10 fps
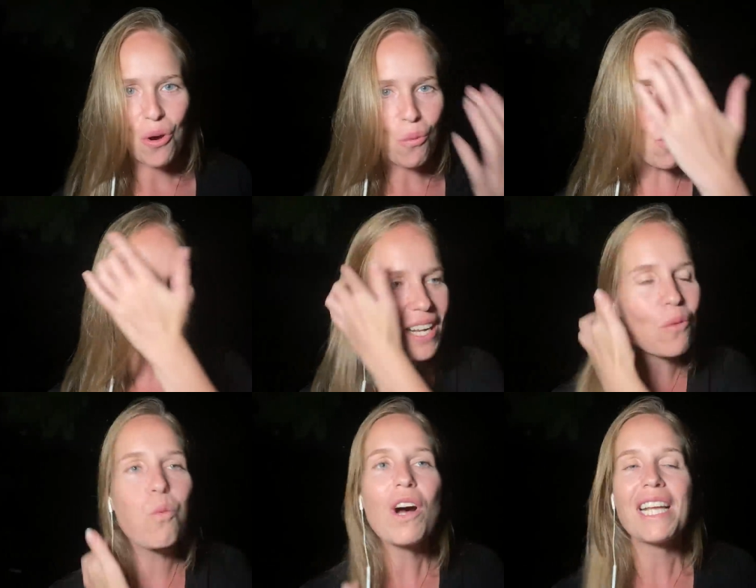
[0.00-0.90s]
What
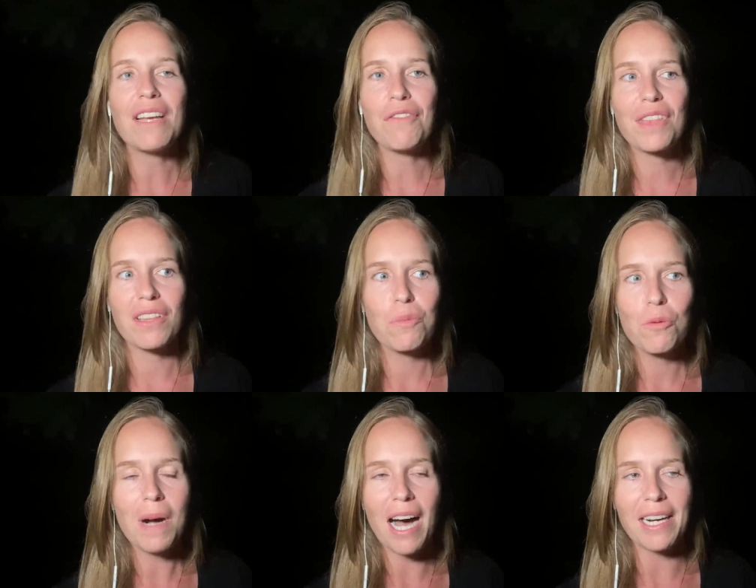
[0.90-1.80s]
if the Liberal
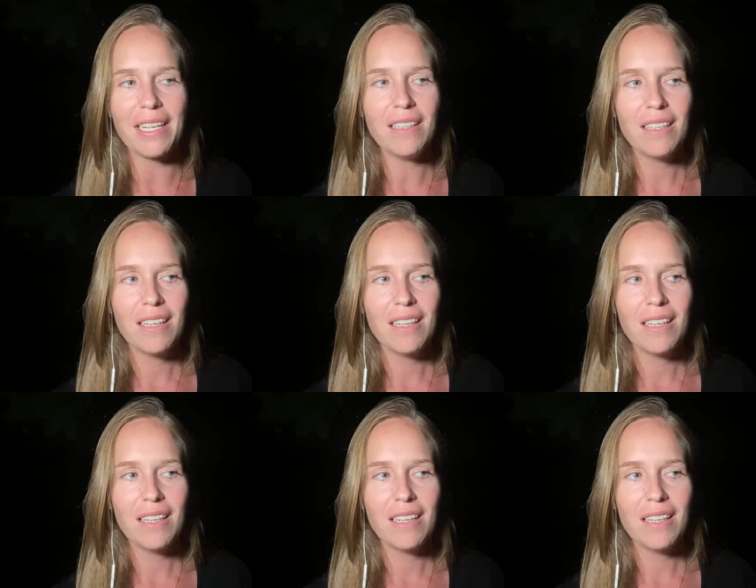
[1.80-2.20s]
Party,